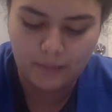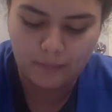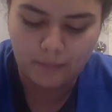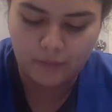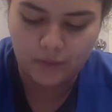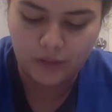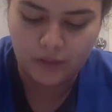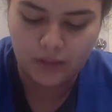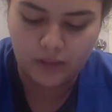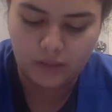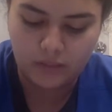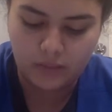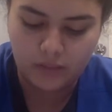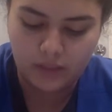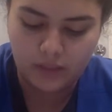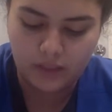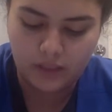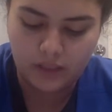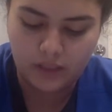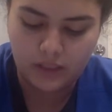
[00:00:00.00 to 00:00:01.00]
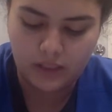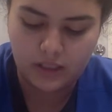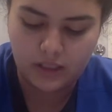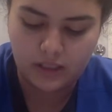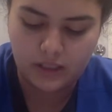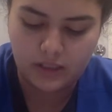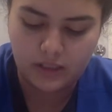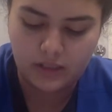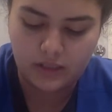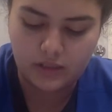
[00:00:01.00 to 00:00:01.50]
Her BUN
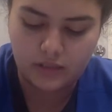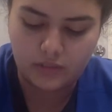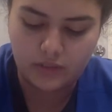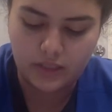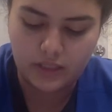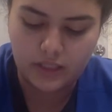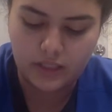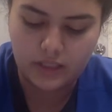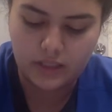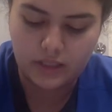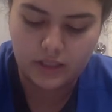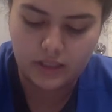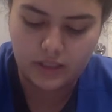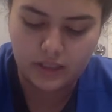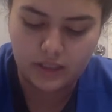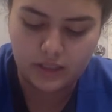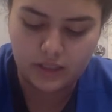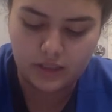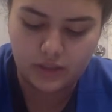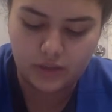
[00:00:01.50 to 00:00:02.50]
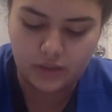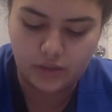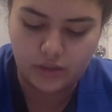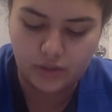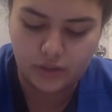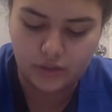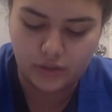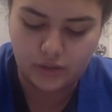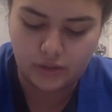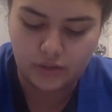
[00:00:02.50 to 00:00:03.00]
is raised, and so
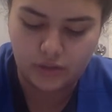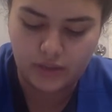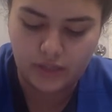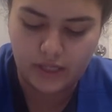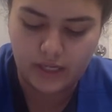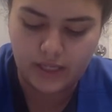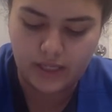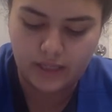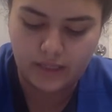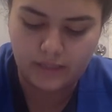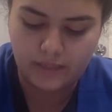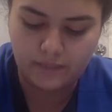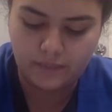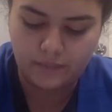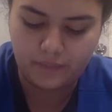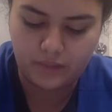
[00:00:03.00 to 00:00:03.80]
is her creatinine,